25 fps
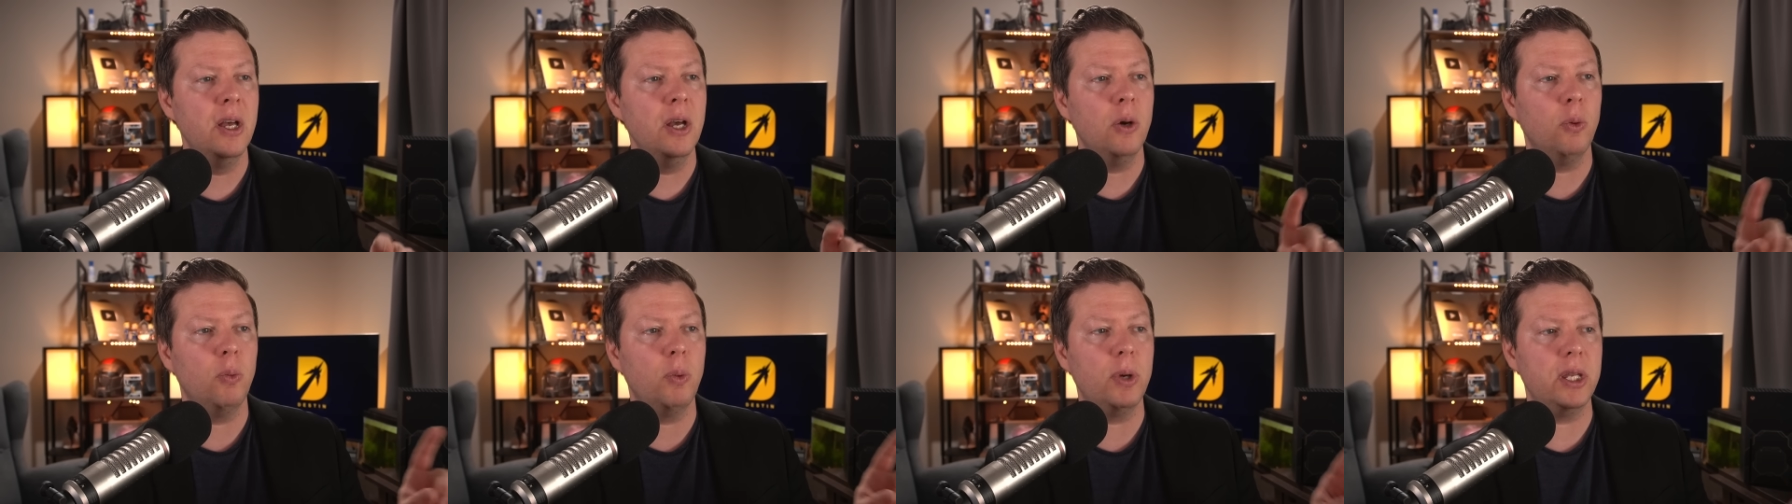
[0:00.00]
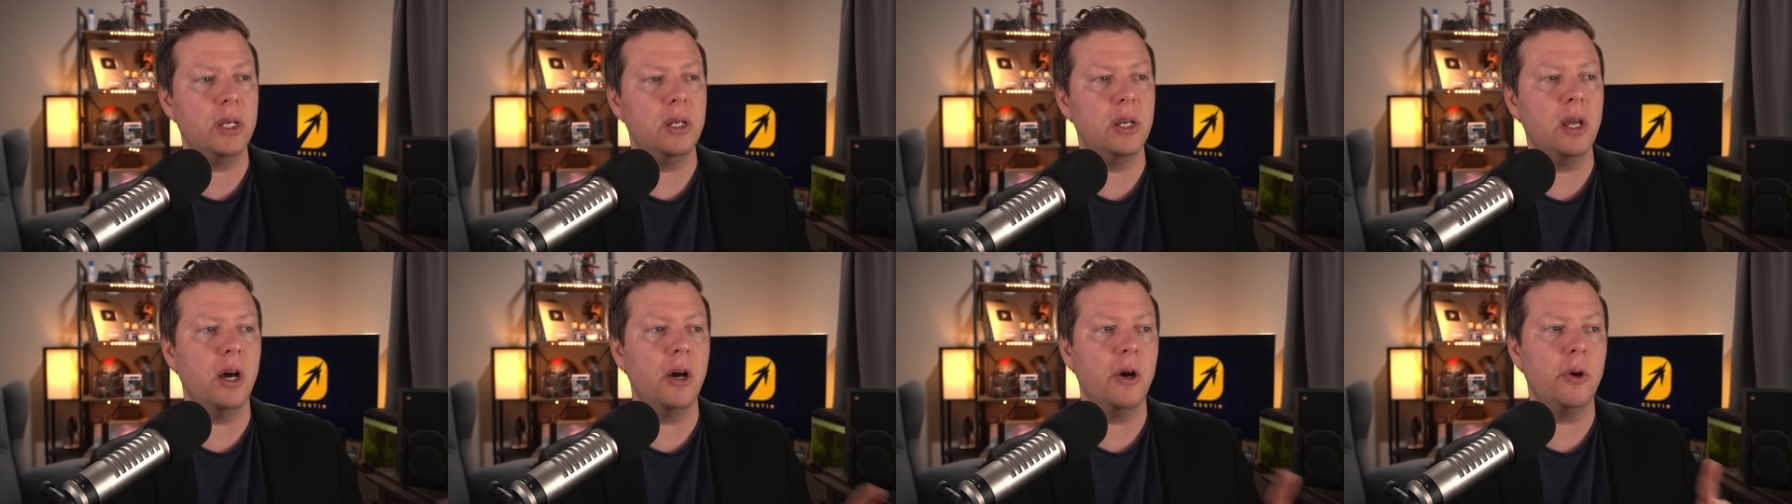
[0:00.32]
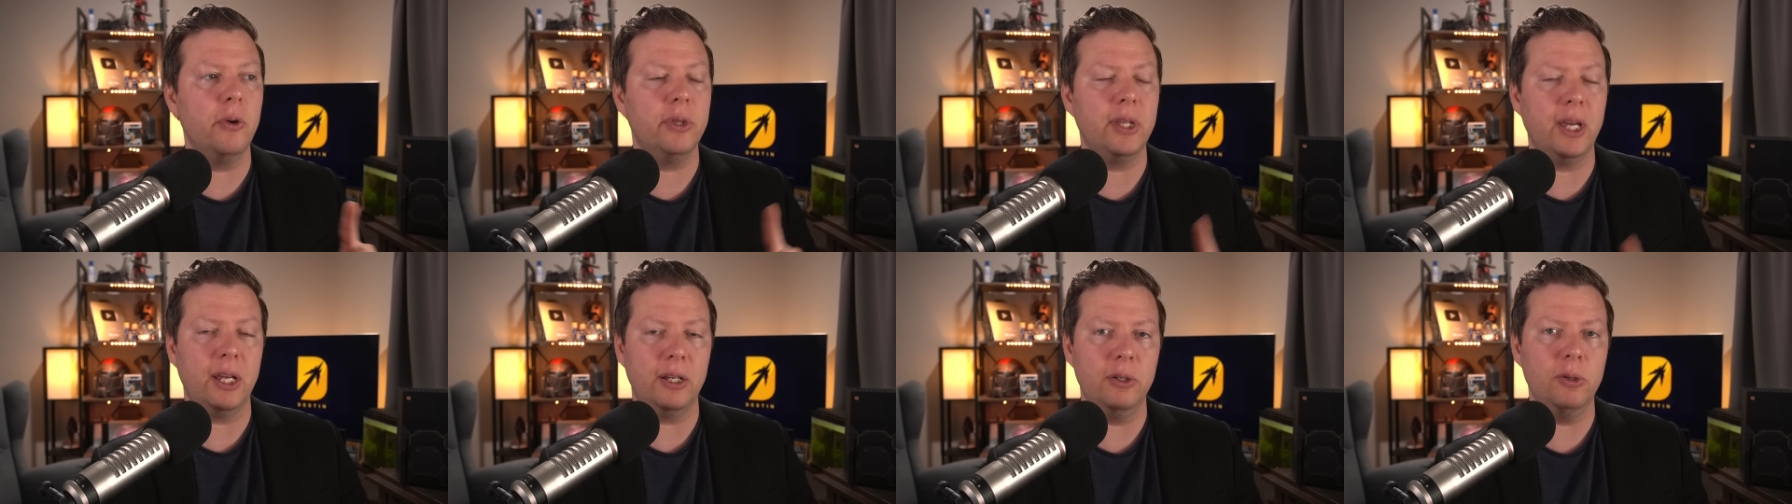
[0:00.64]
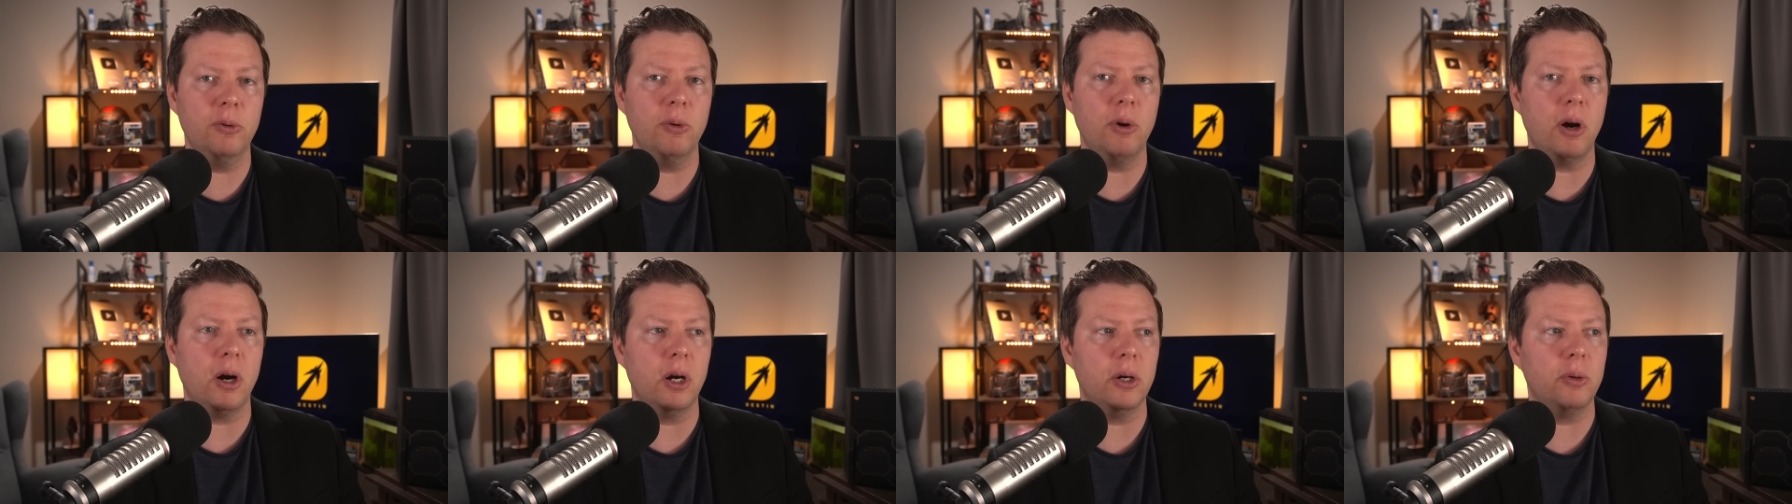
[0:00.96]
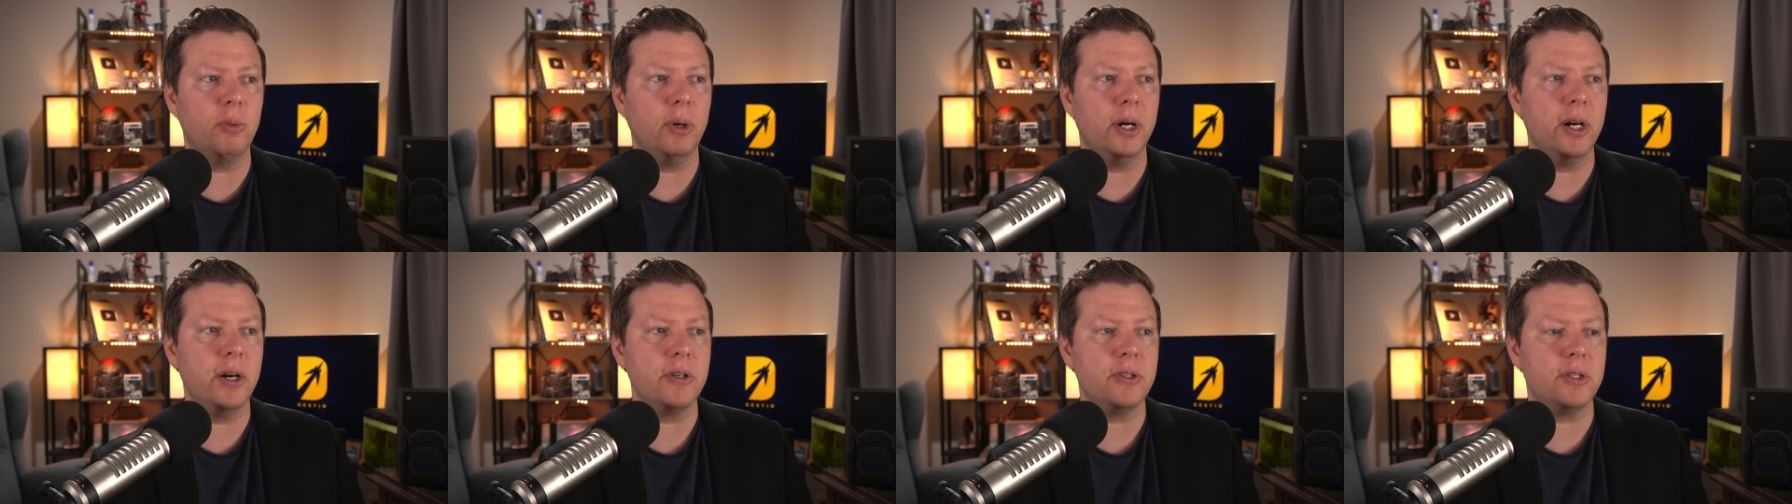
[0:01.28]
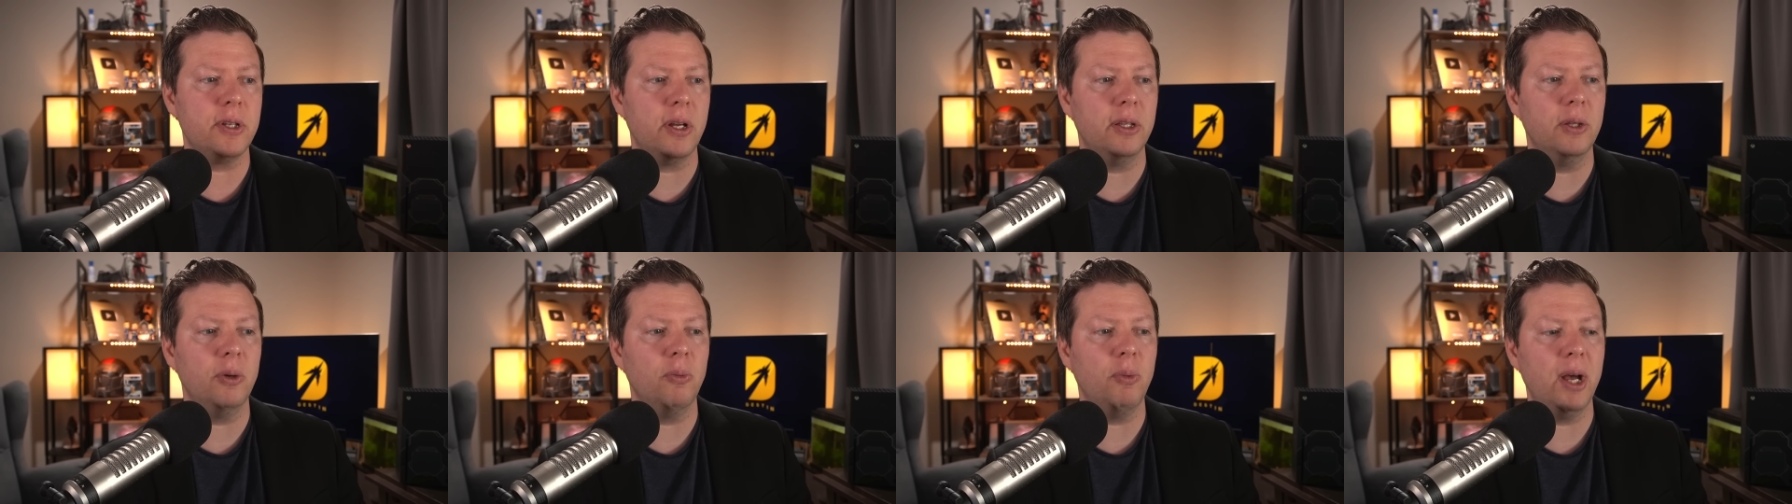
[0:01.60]
we know that new hardware is
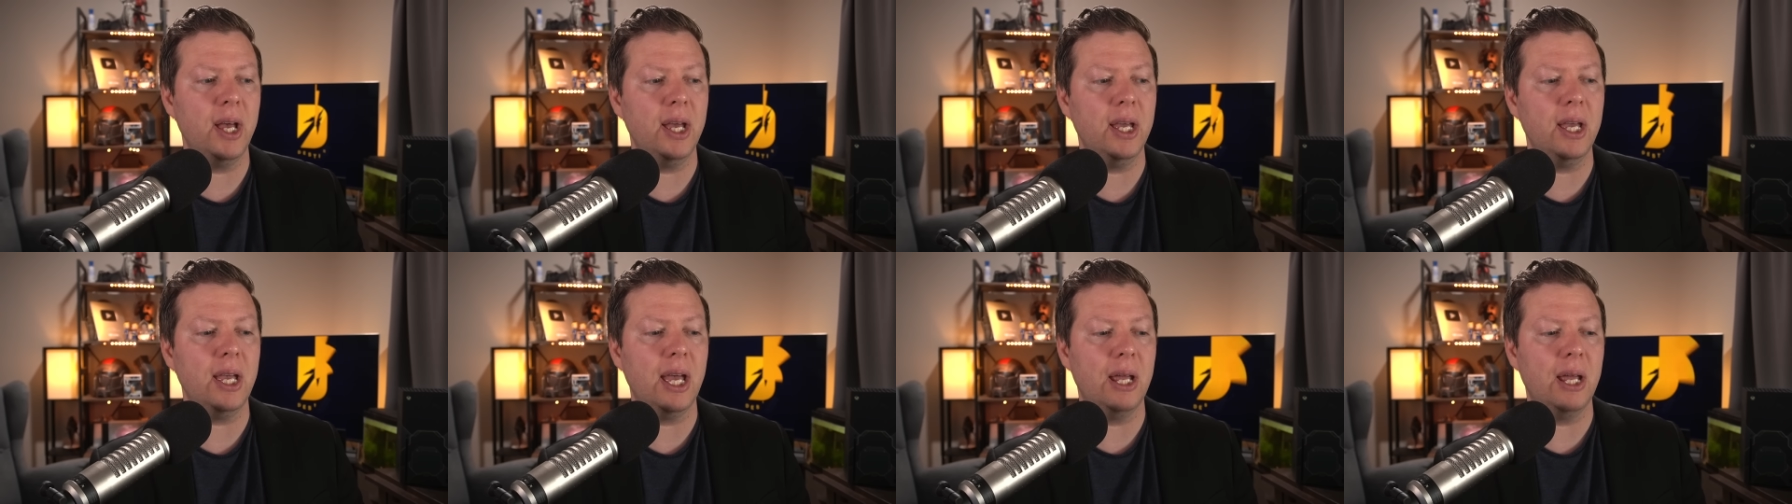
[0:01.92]
on the way